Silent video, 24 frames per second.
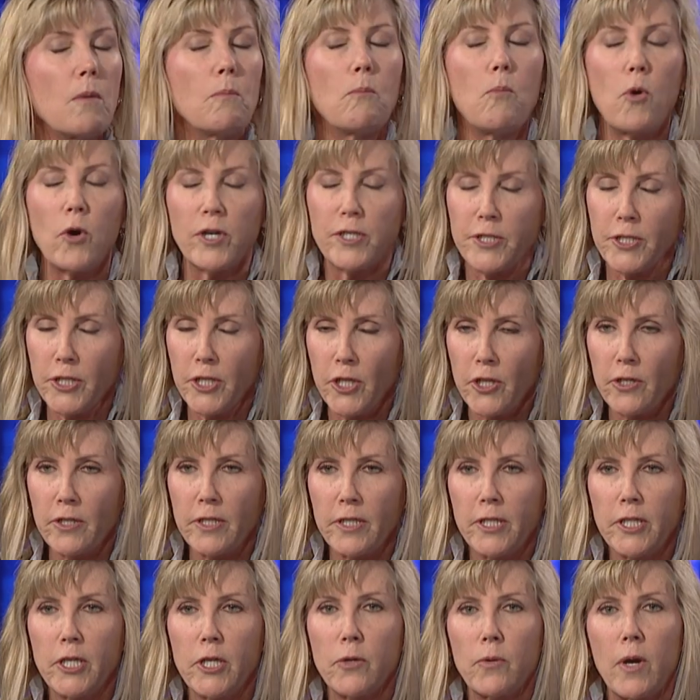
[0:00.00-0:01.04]
More secure
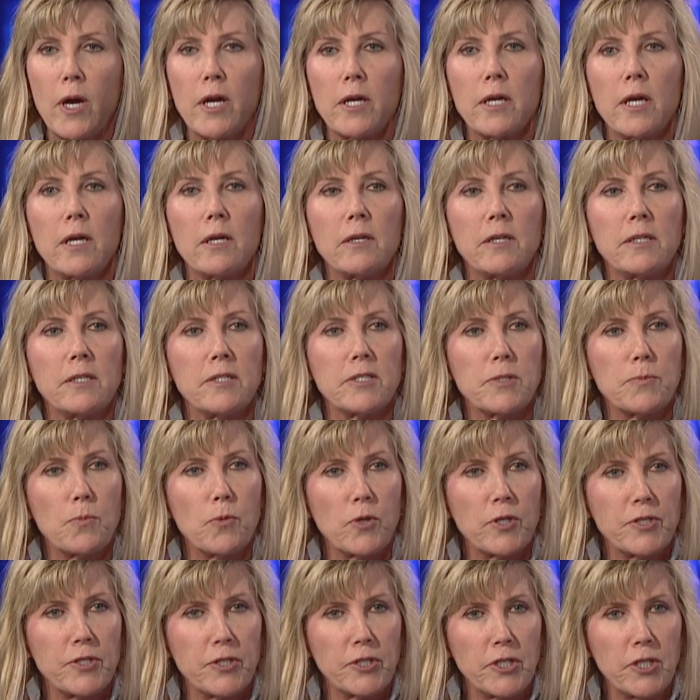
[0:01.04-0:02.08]
than a QR code, and it's
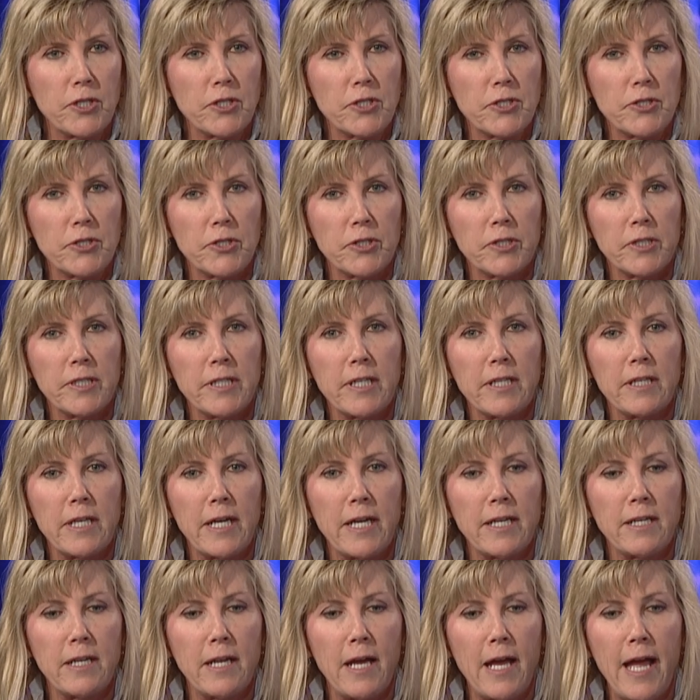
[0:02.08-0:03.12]
more secure certainly
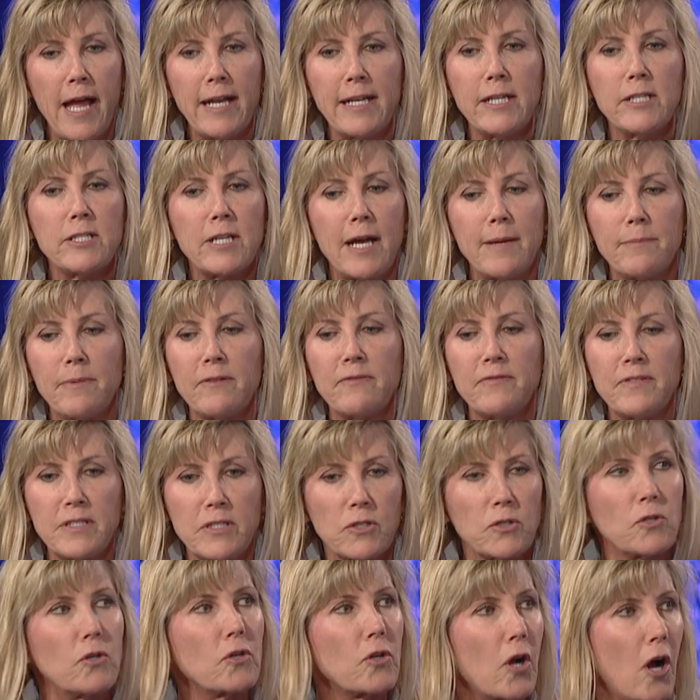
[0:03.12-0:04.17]
than any type of
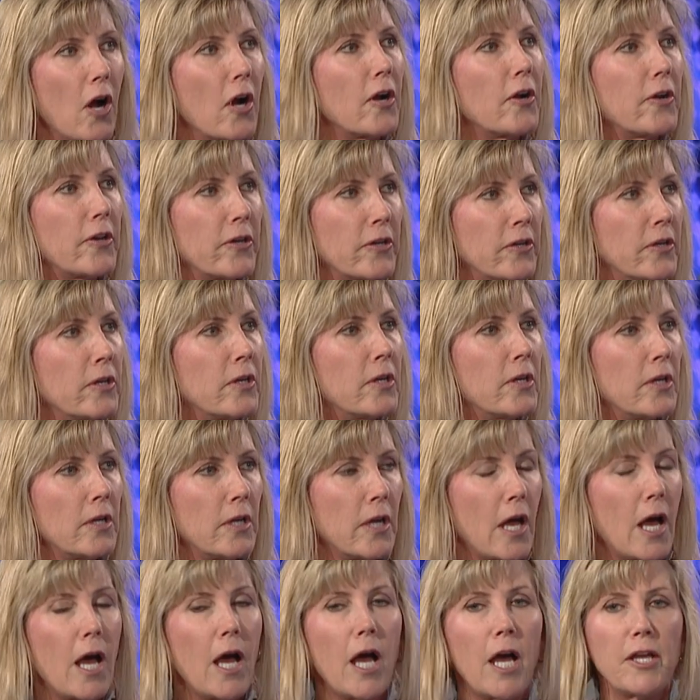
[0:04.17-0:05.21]
physical card.
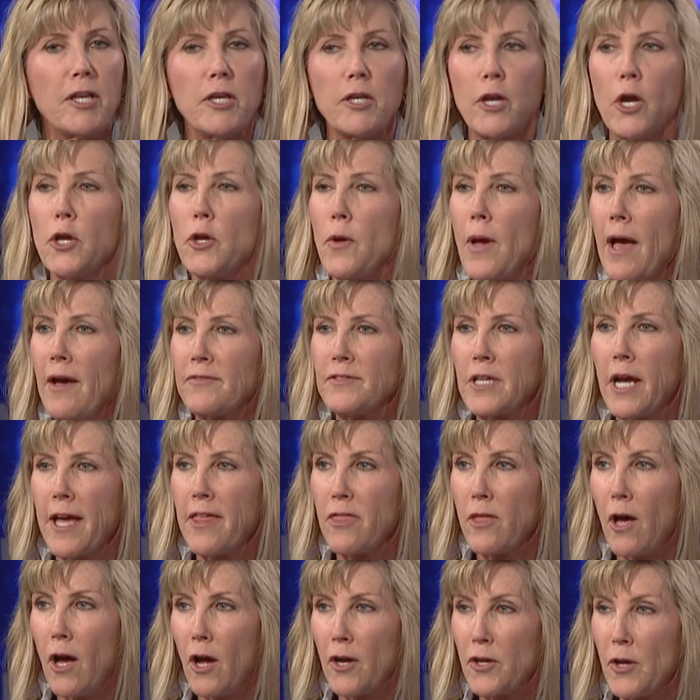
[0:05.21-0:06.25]
You know, you have
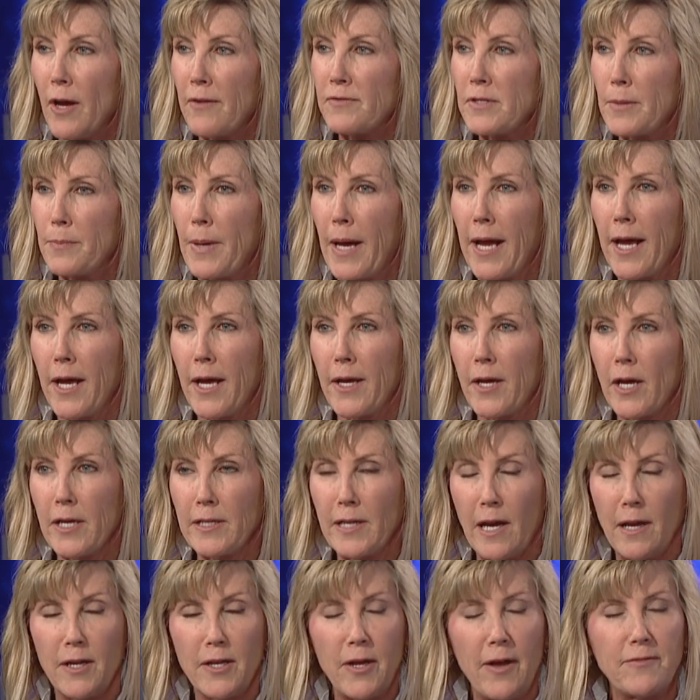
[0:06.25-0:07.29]

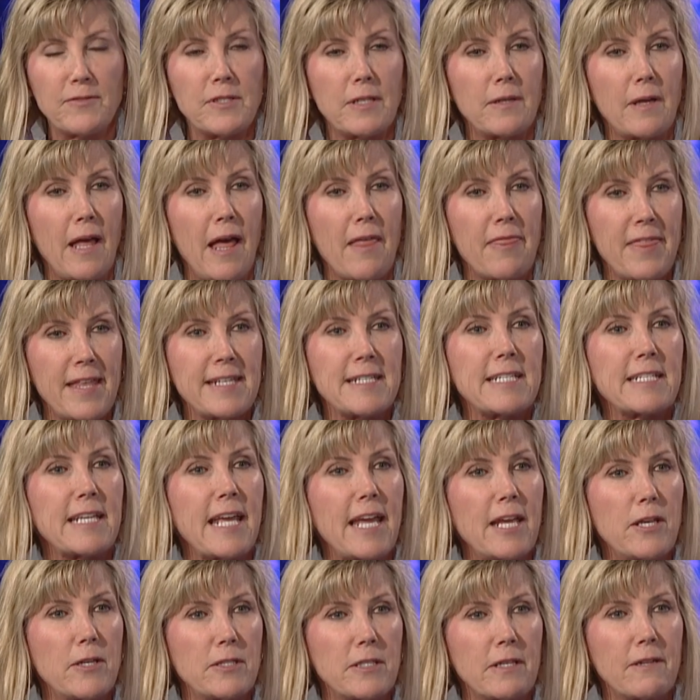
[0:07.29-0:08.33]
to
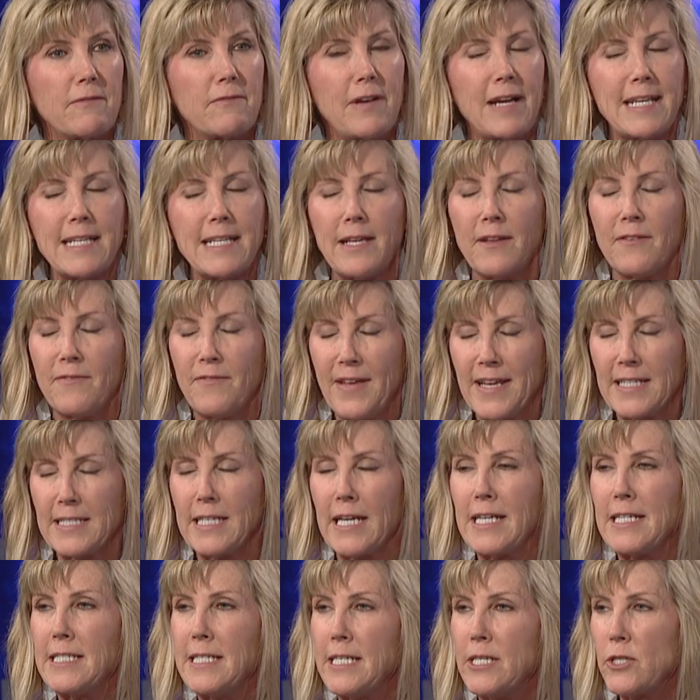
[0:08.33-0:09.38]
authenticate using Face
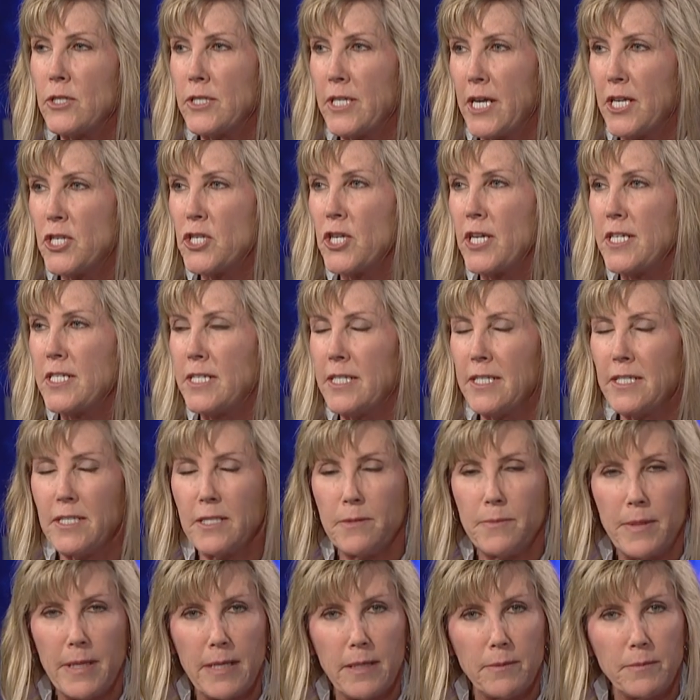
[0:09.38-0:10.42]
ID or Touch ID
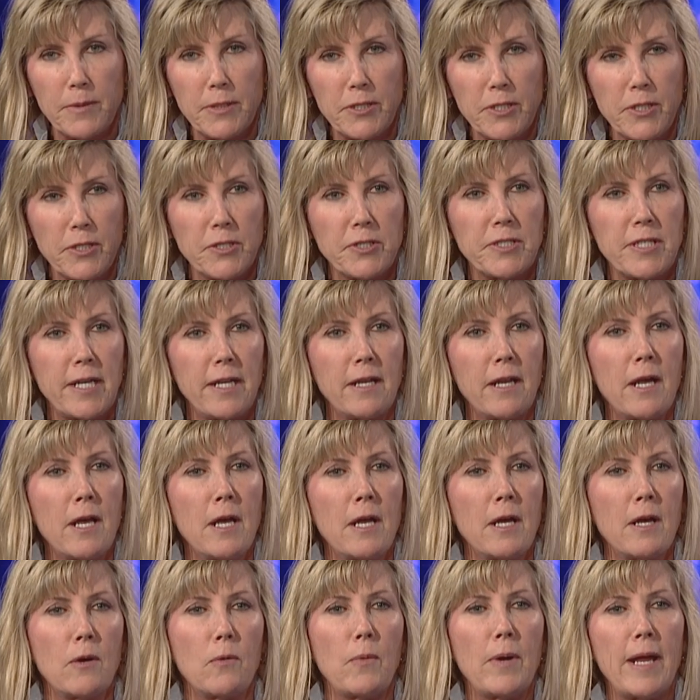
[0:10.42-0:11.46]
to be able to use it.
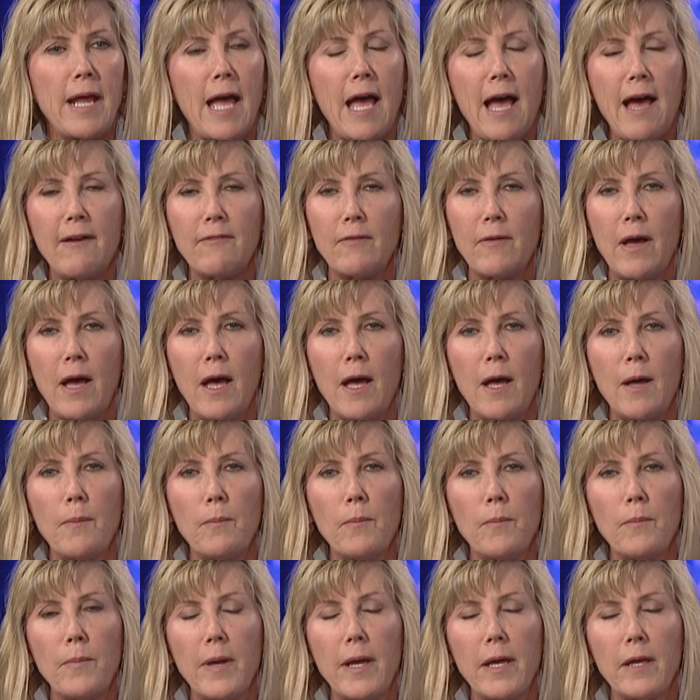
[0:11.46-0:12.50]
We
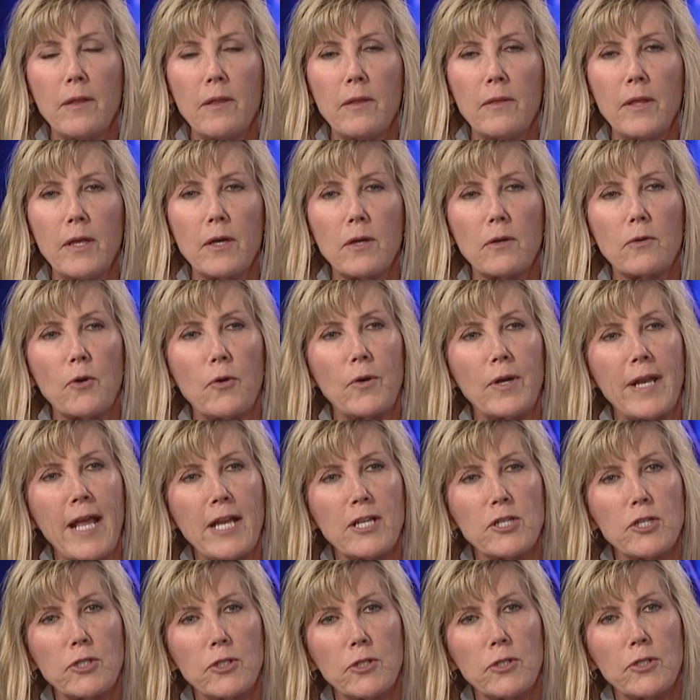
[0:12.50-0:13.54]
have the
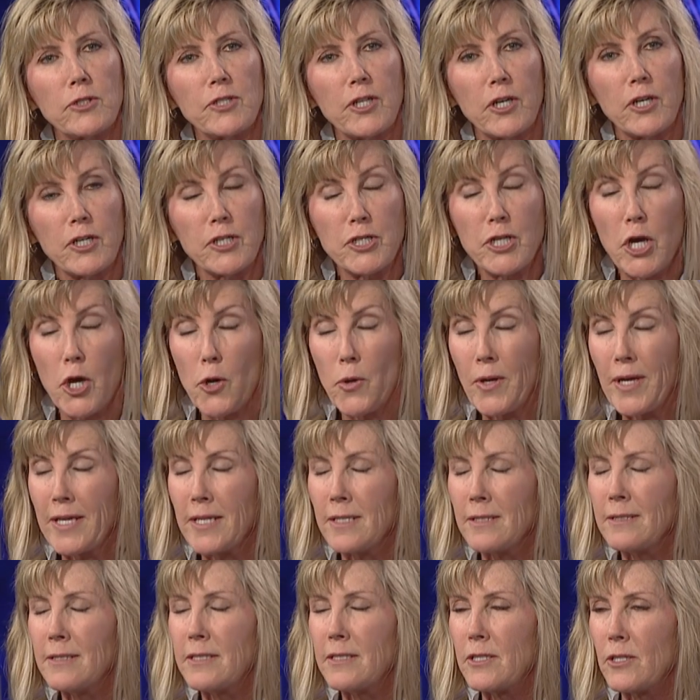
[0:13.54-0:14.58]
credentials are
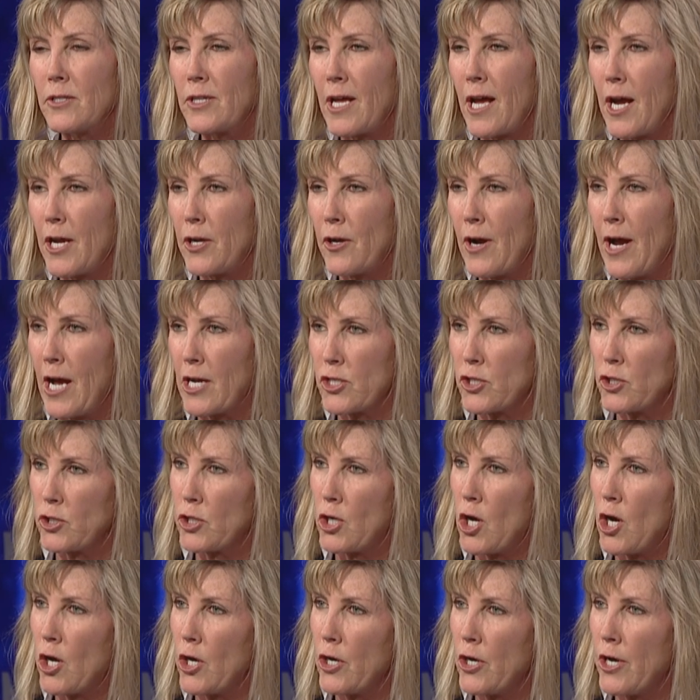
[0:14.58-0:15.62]
tokens; they're not your actual
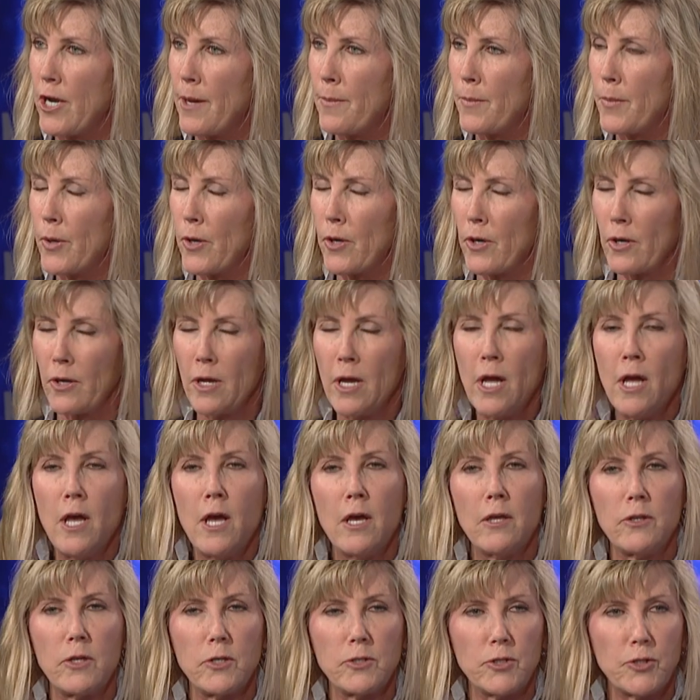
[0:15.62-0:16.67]
card number.
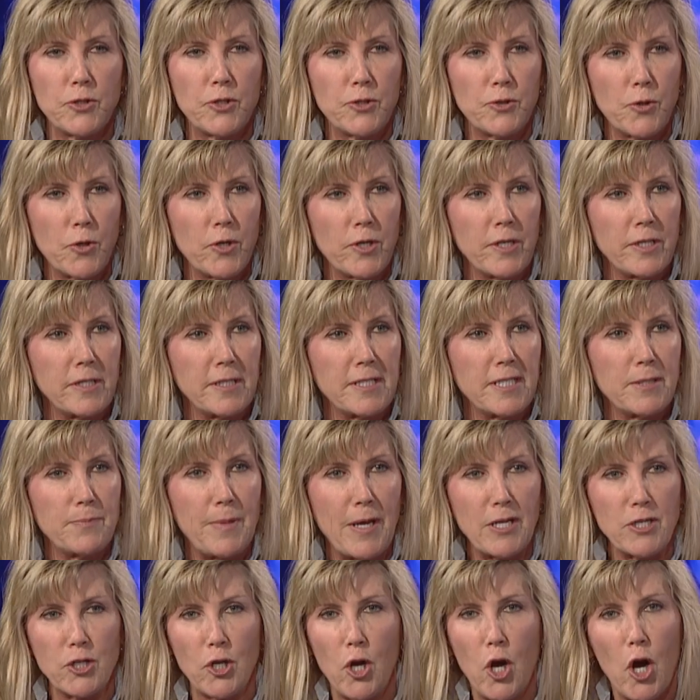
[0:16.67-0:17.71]
Those are stored in a
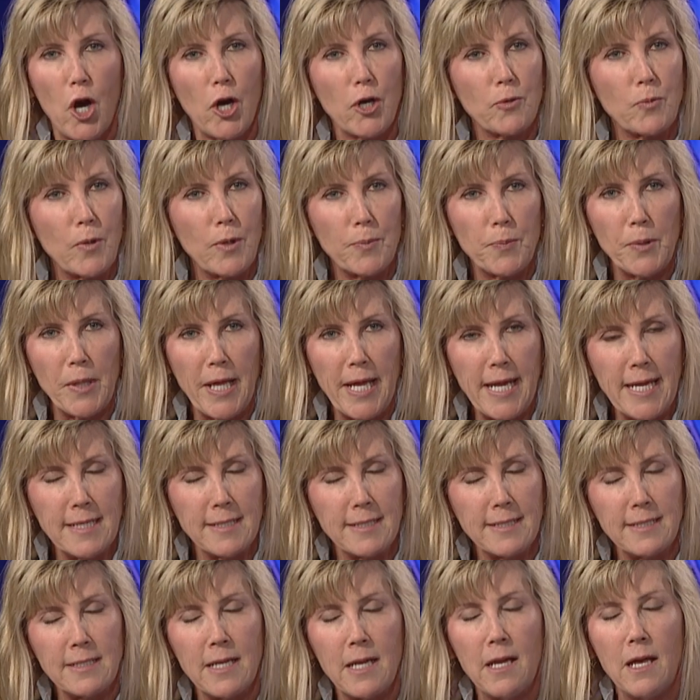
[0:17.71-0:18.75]
special hardware
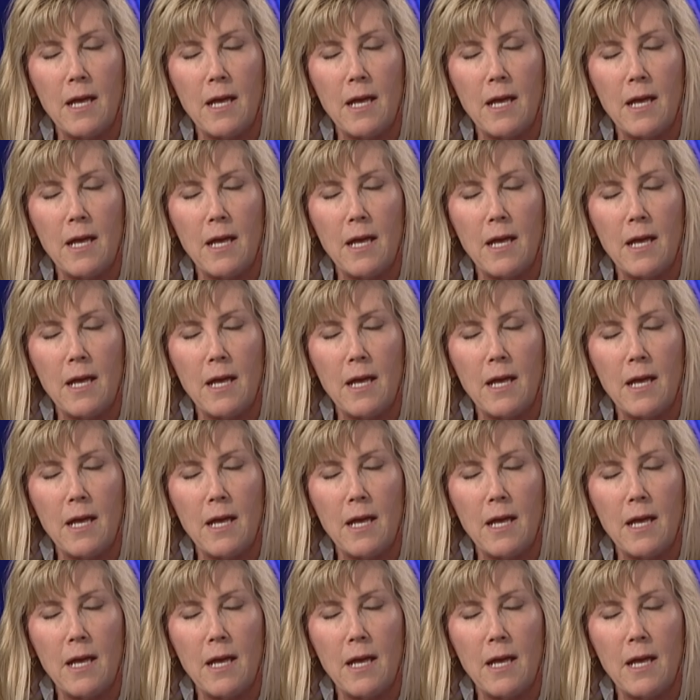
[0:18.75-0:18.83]
place